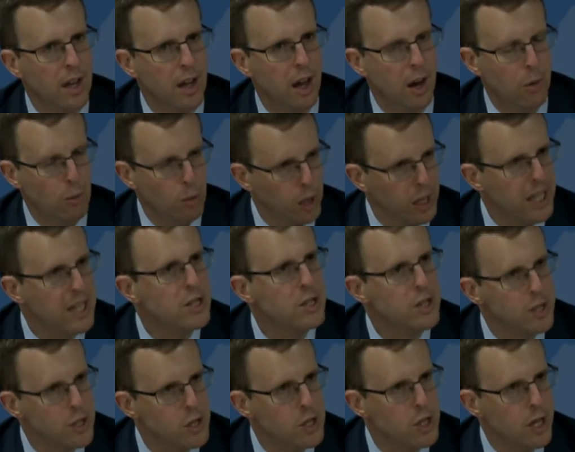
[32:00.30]
uh,
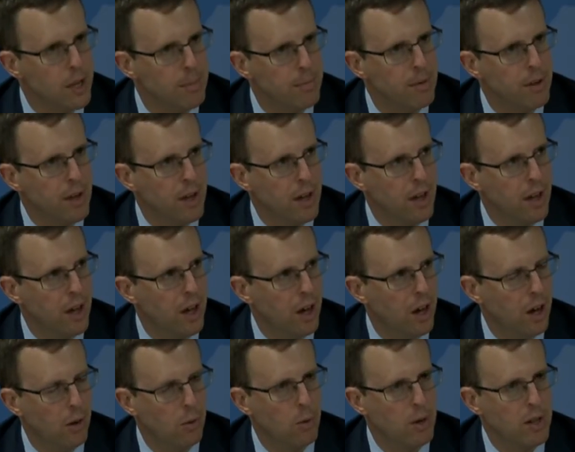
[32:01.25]
relationship uh,
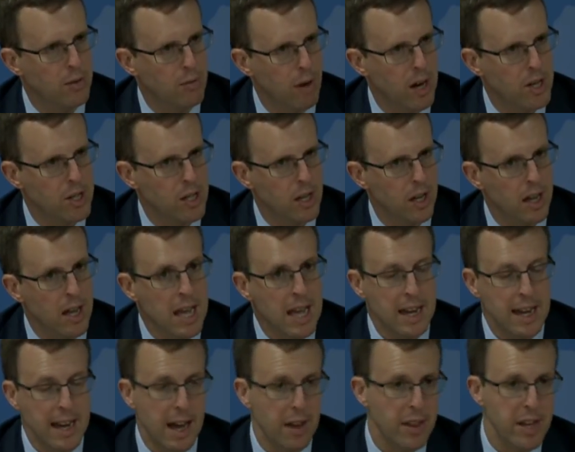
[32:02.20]
with Russia.
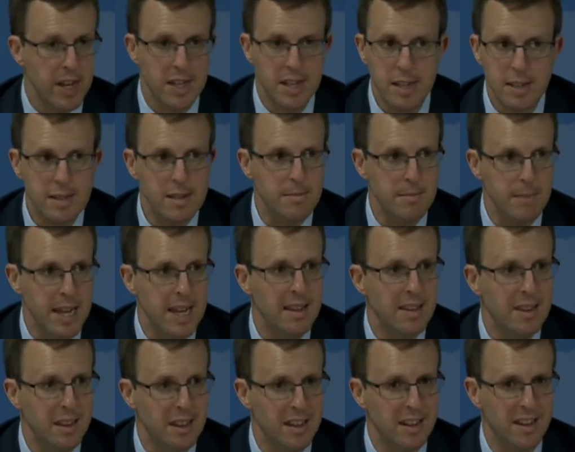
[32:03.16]
Now, that doesn't
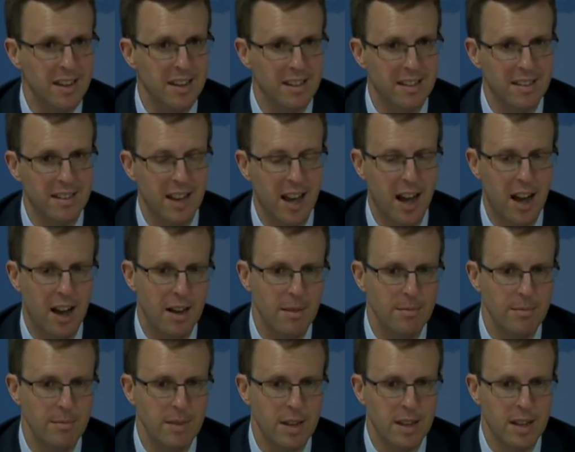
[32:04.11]
mean that
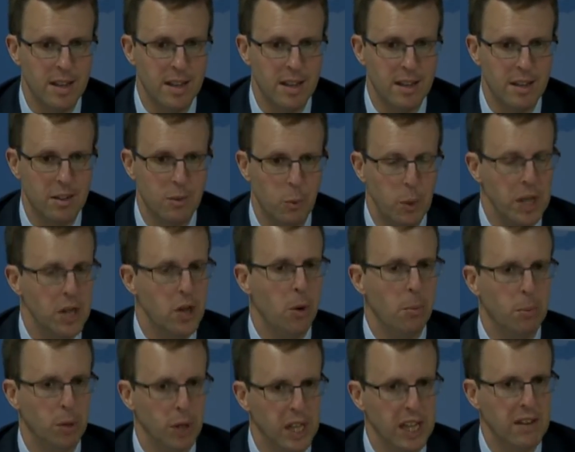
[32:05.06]
um, we don't
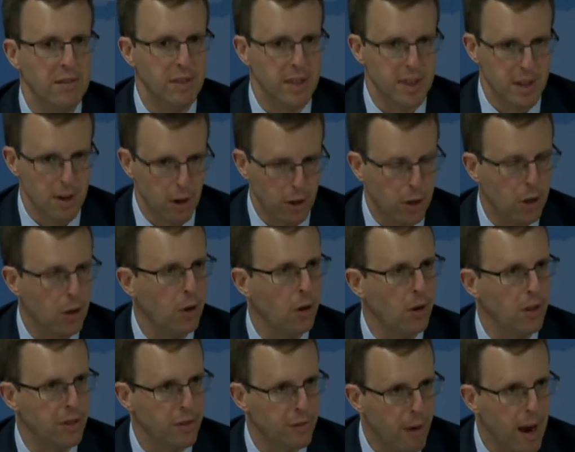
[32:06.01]
believe that there are
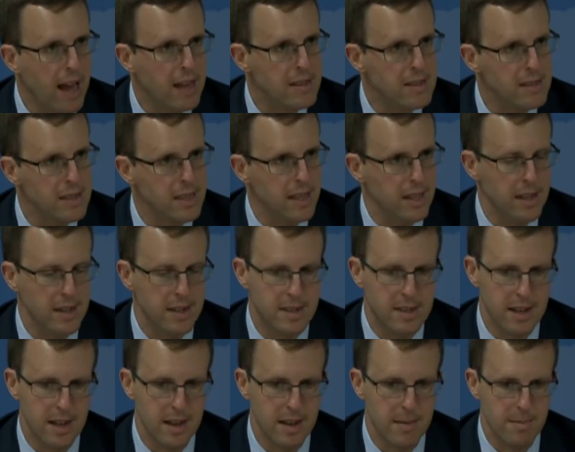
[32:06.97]
current threats that
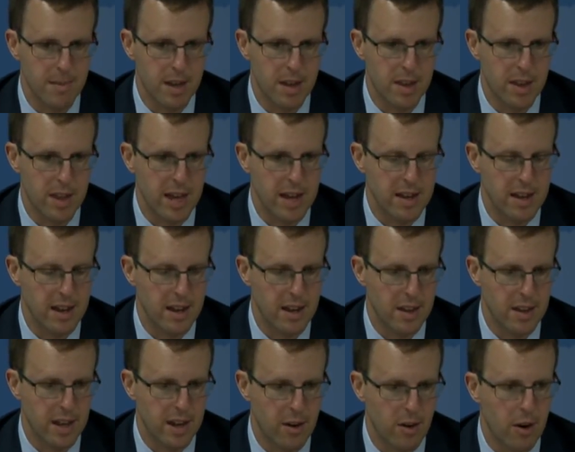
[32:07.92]
uh, that uh,
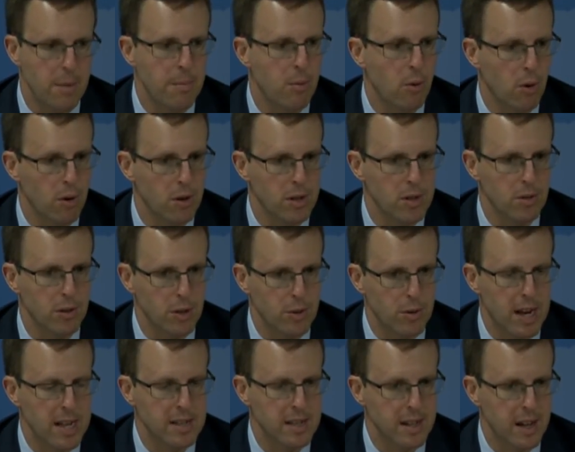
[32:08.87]
that are important to
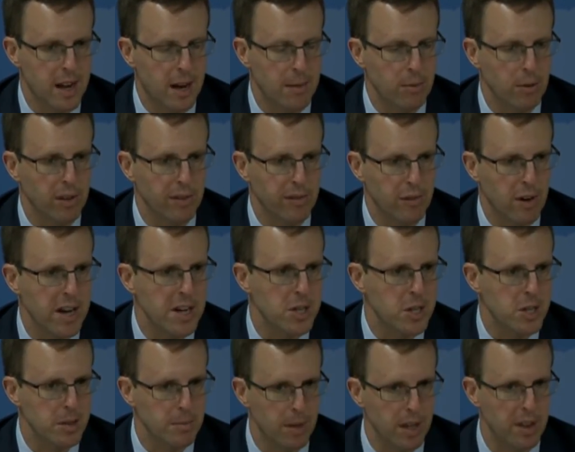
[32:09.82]
address in
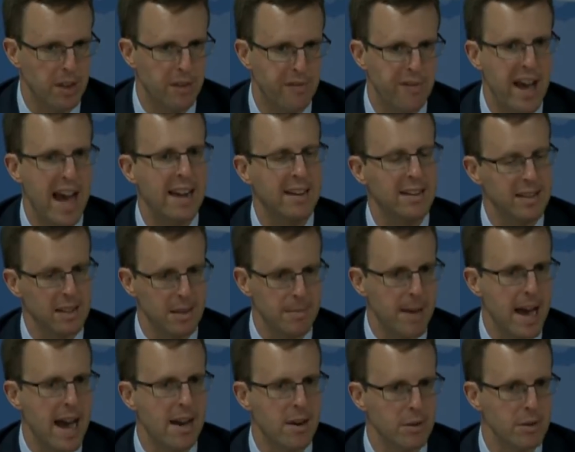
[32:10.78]
nonproliferation. But the fact of the
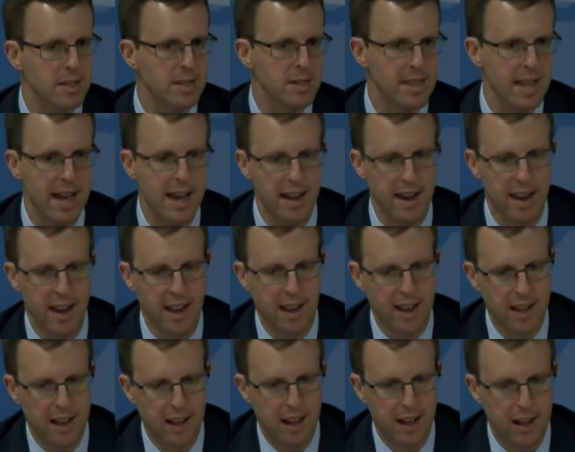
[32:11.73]
matter is that
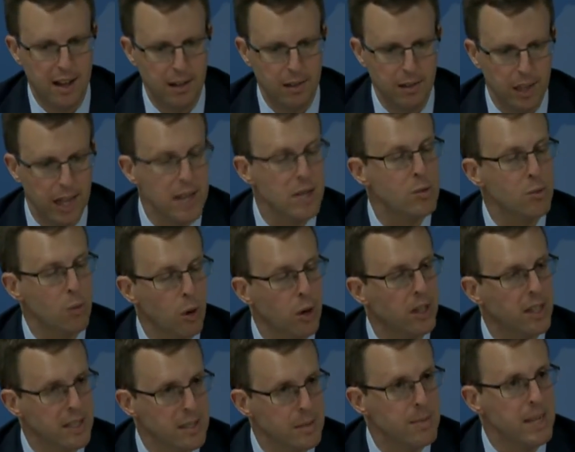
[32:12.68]
uh, less work
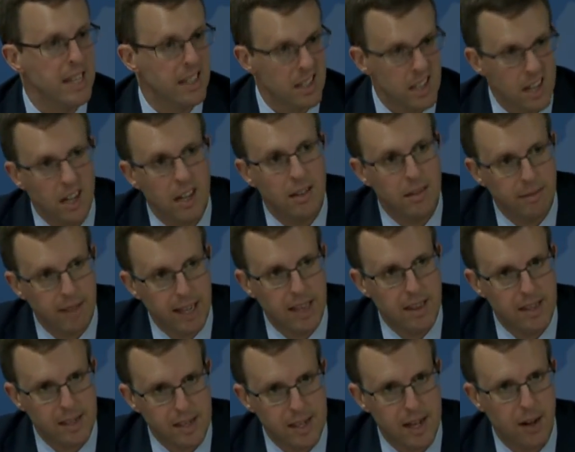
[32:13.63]
is being done in
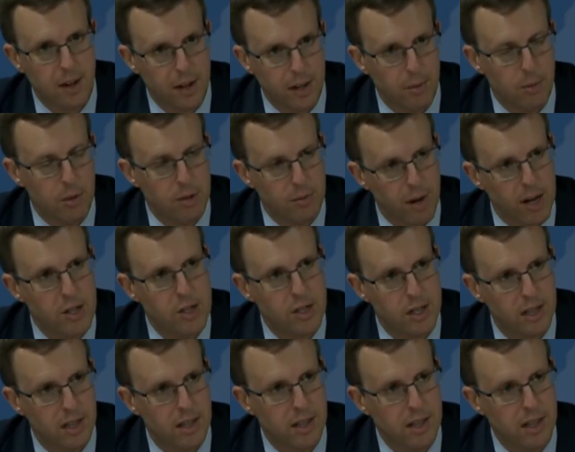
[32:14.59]
this area with
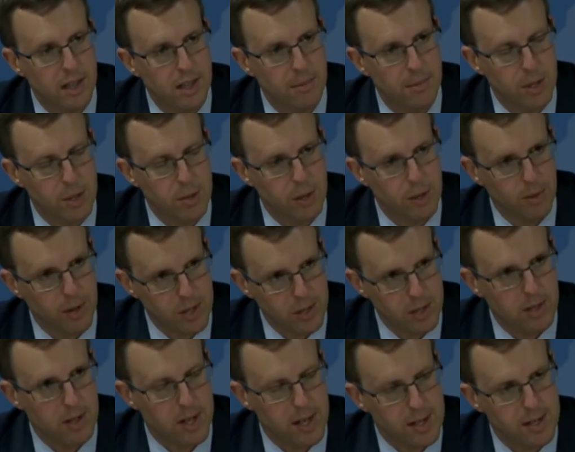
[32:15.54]
Russia between Russia
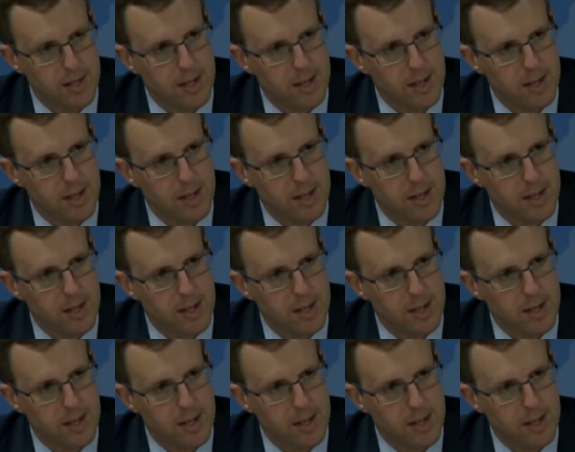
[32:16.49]
and the United